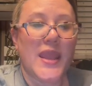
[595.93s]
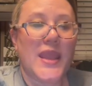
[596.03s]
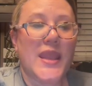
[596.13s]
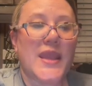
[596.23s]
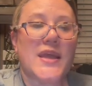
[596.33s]

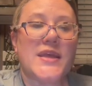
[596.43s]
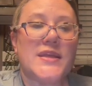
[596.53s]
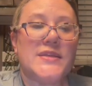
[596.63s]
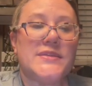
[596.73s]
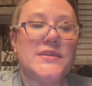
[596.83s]

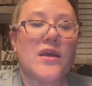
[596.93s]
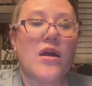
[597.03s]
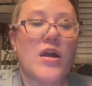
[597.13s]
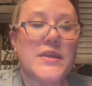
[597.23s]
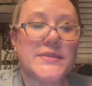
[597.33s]
And
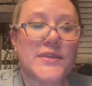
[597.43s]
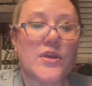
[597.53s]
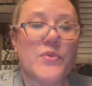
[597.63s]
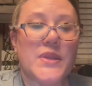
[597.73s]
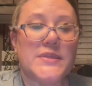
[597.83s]

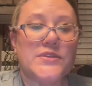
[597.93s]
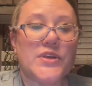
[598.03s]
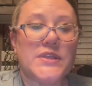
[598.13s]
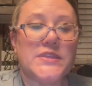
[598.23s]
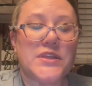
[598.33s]
also, what is
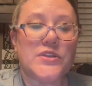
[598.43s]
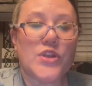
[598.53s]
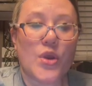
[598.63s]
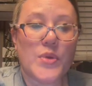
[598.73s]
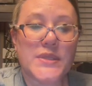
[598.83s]
good to
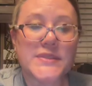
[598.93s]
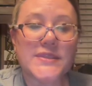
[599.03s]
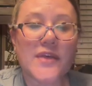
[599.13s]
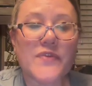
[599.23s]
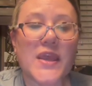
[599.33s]
note and
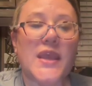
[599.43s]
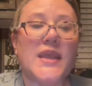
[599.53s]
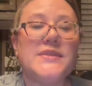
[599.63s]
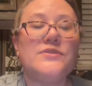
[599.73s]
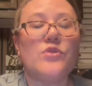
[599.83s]
stuff
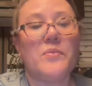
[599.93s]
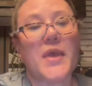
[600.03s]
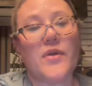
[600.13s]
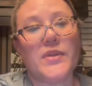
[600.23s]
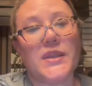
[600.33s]
is
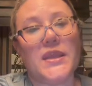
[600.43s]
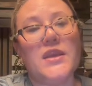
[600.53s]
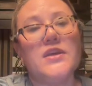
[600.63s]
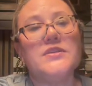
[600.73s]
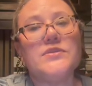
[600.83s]
normality.
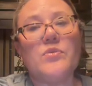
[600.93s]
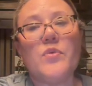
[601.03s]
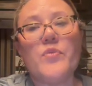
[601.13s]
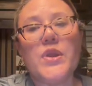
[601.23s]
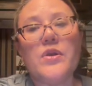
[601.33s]
So
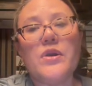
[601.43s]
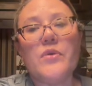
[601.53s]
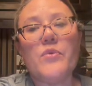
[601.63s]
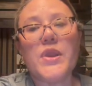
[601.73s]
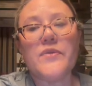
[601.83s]
when
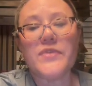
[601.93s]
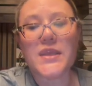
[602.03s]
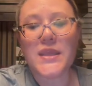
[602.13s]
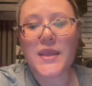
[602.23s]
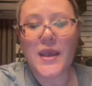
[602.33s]
we're one of
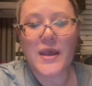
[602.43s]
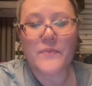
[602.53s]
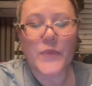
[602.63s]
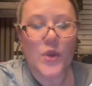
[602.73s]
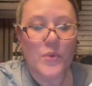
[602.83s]
the
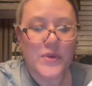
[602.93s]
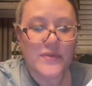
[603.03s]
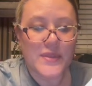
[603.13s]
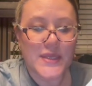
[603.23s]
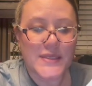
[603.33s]

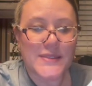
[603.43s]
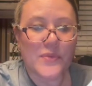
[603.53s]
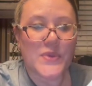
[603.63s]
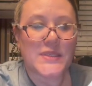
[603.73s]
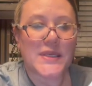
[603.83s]
things
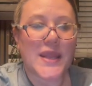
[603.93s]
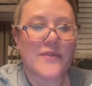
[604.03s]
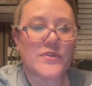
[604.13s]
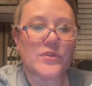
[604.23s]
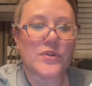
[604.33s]
that we did have to